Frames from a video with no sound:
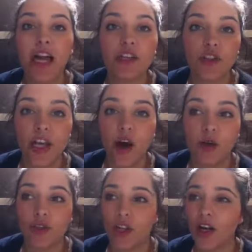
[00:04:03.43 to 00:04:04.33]
As you get
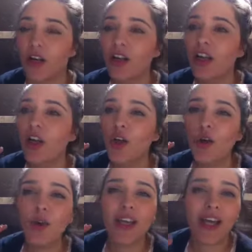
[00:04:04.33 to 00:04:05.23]
older,
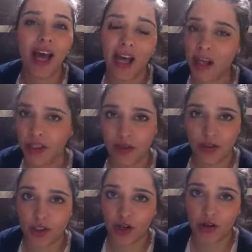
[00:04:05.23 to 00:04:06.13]
who cares
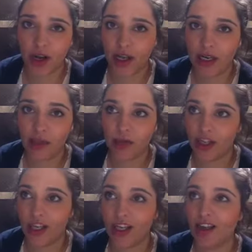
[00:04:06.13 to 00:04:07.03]
if you don't like
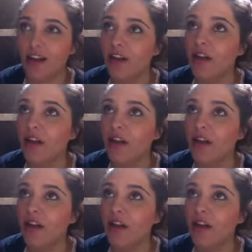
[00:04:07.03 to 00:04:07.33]
anybody?